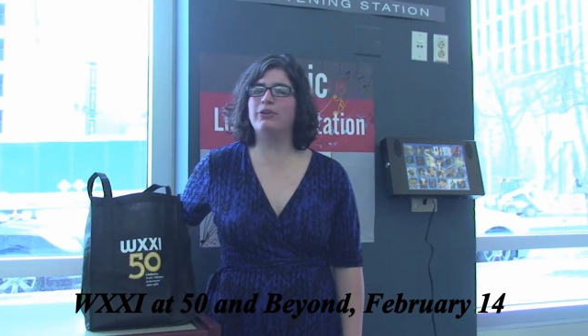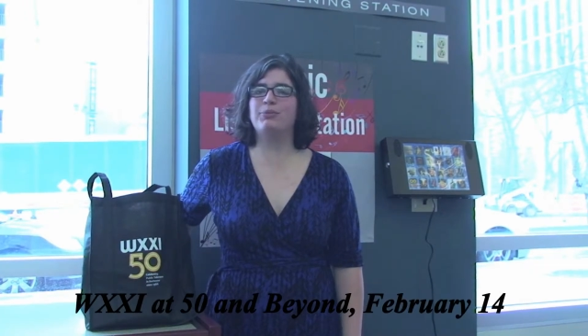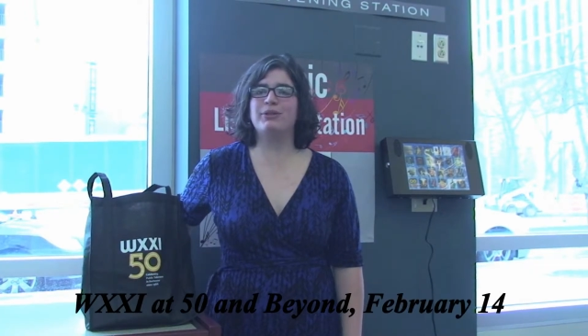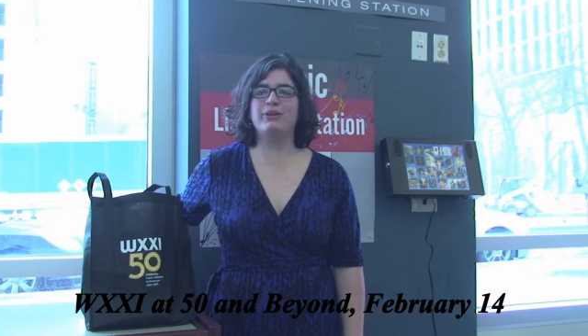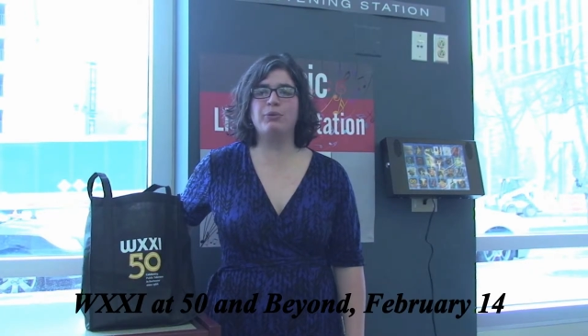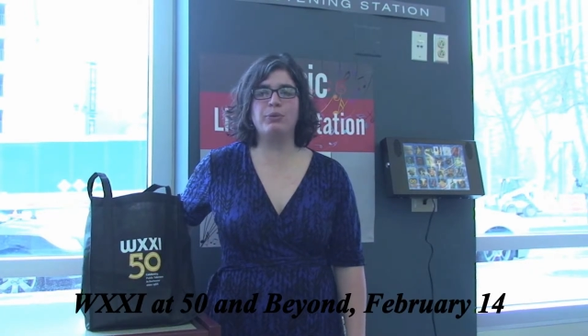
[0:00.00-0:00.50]
will
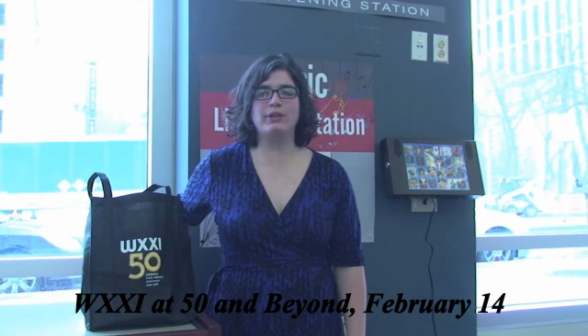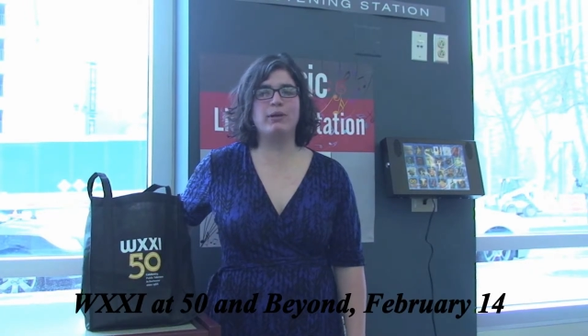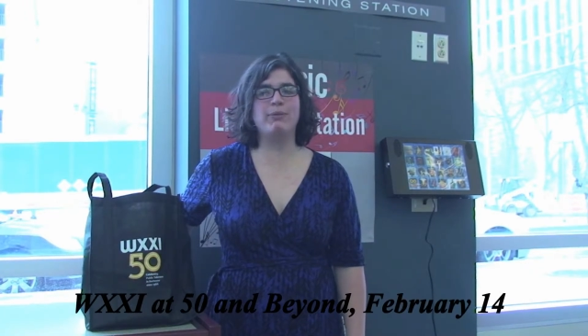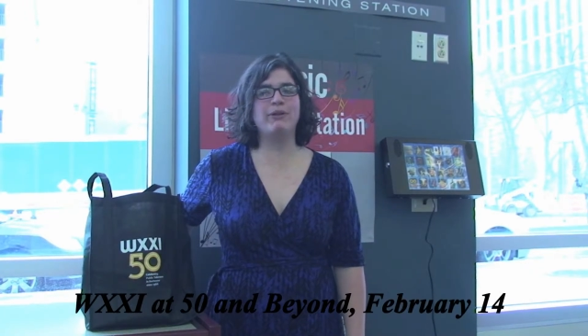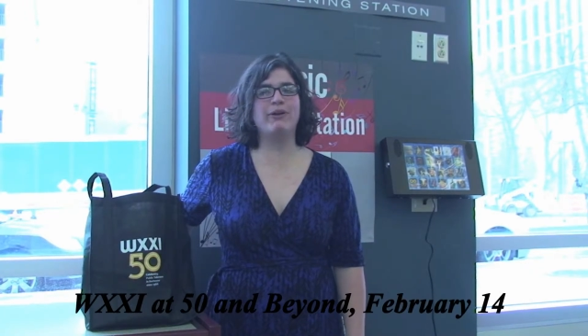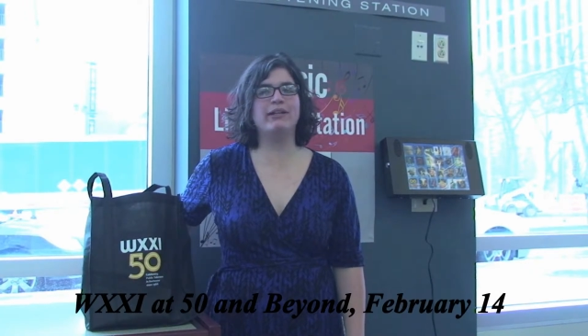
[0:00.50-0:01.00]
also
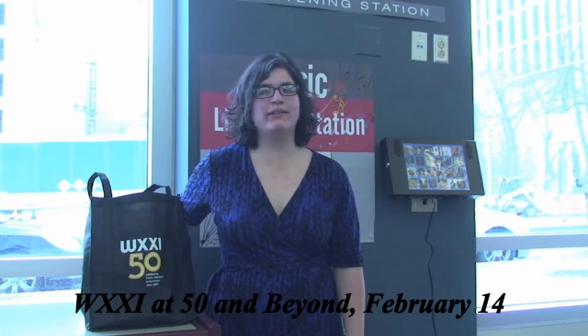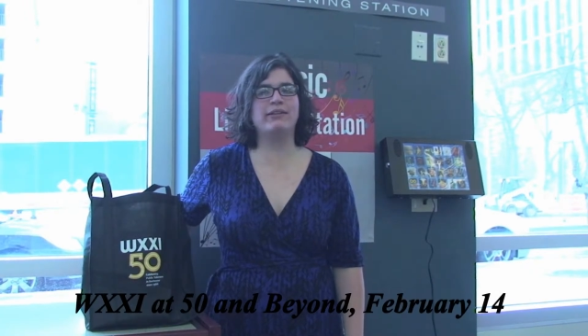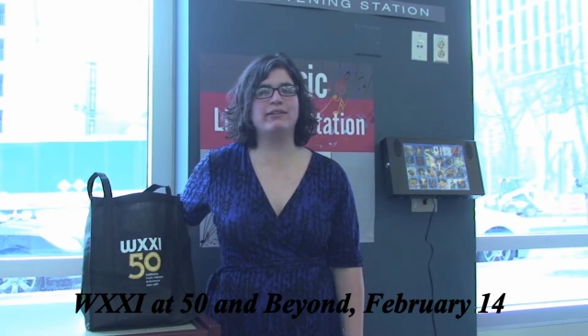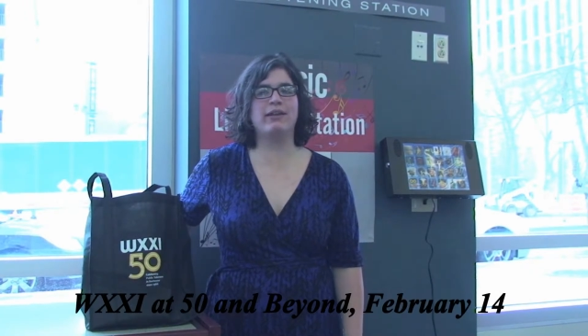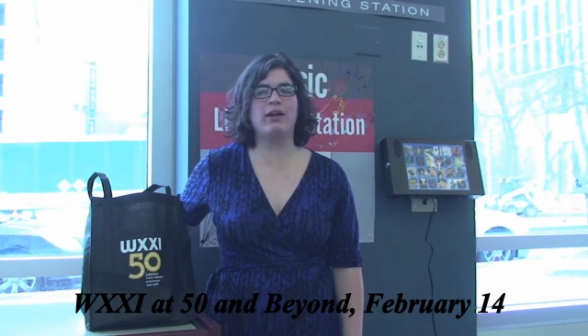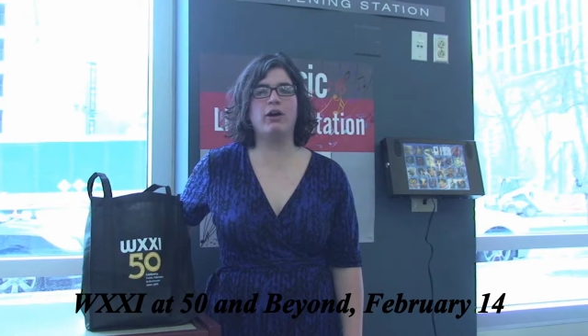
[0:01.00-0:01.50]
present what
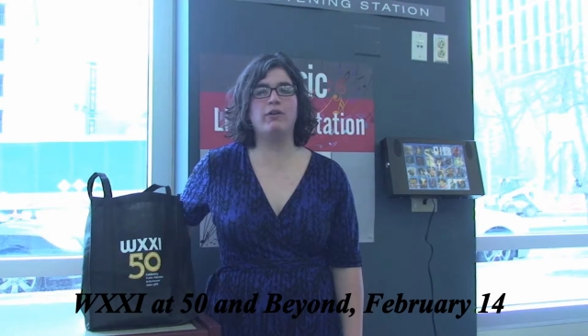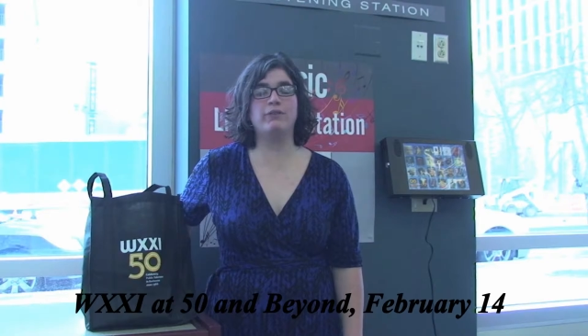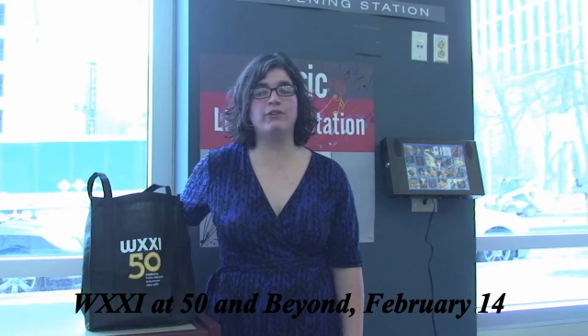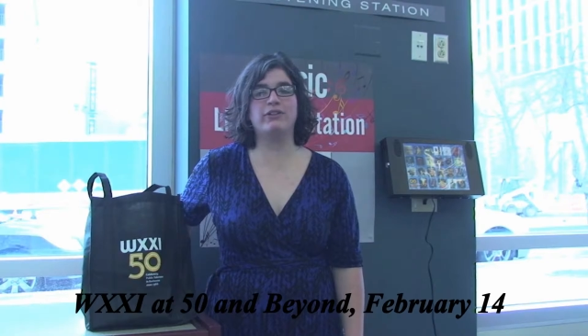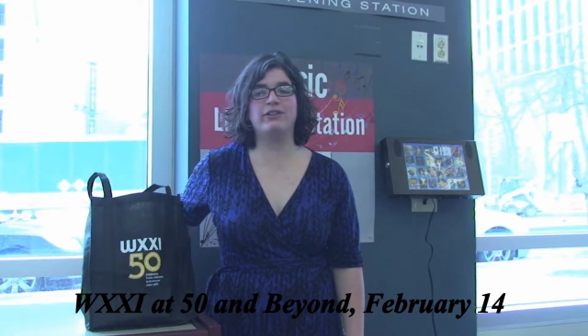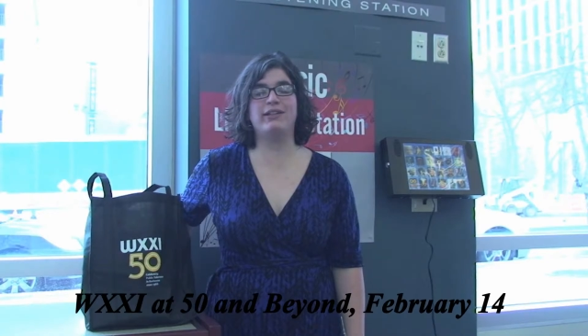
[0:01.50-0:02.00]

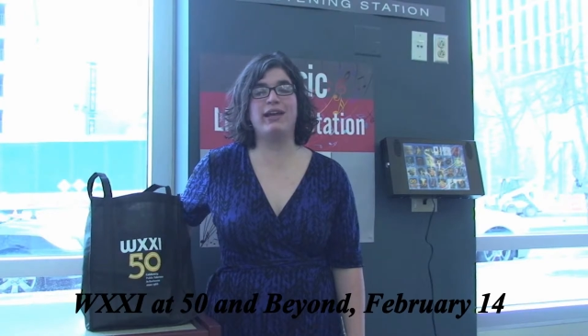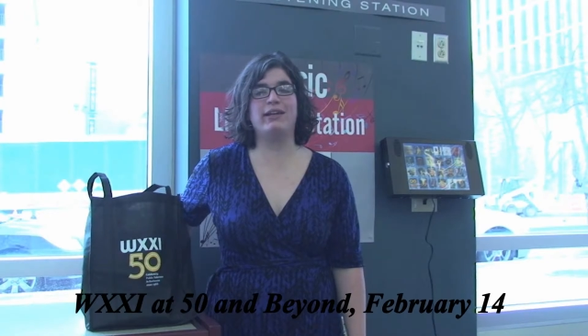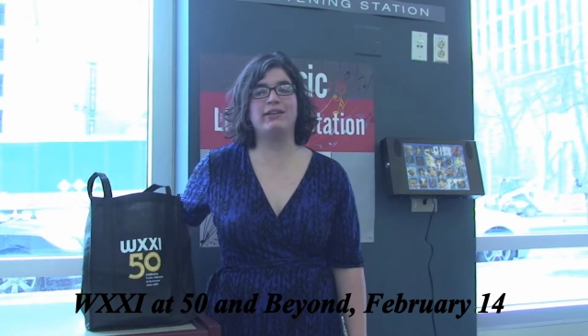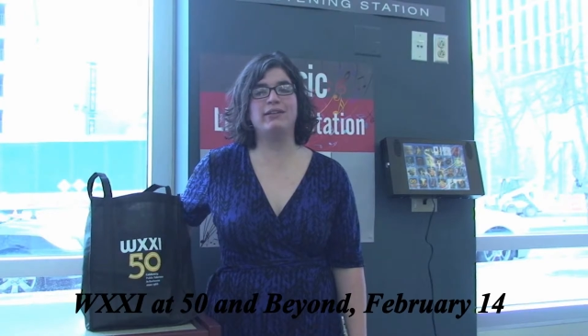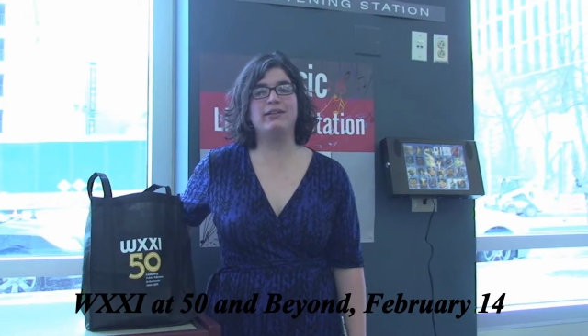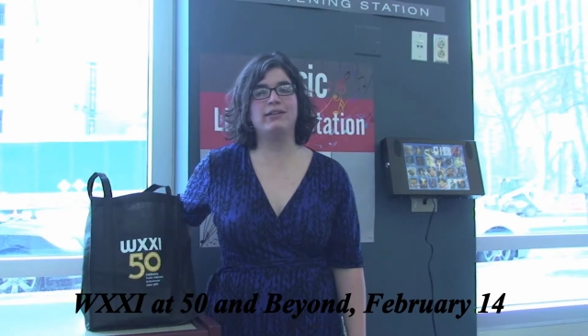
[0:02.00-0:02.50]
WXXI offers
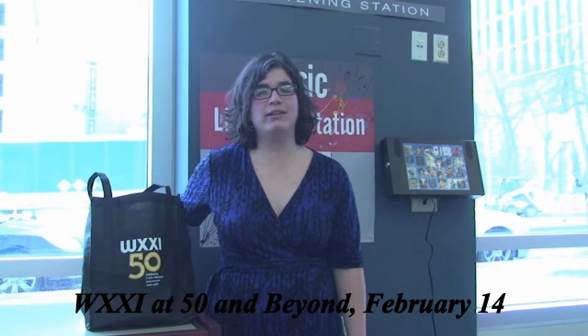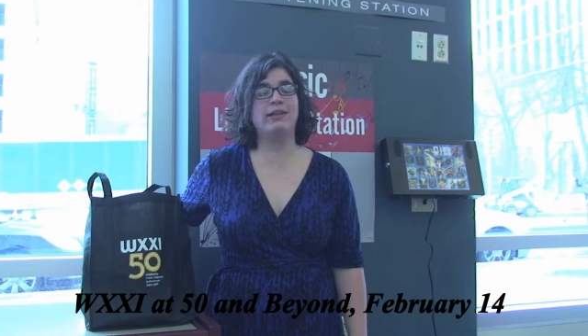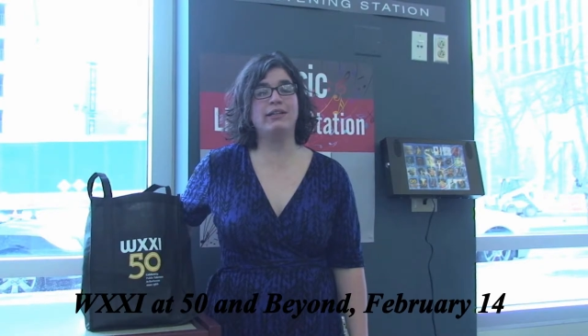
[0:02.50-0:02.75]
today